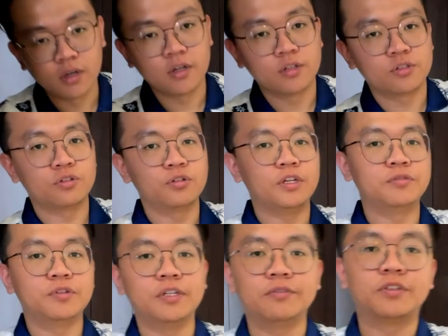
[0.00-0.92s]
So
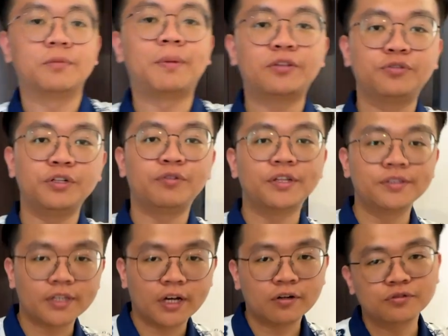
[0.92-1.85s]
even if the battery runs
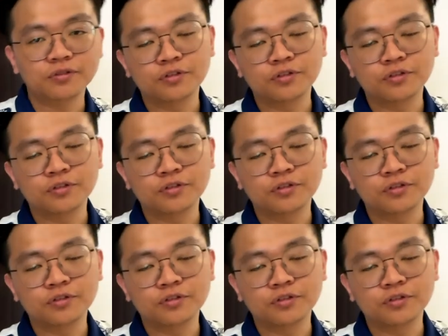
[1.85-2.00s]
out,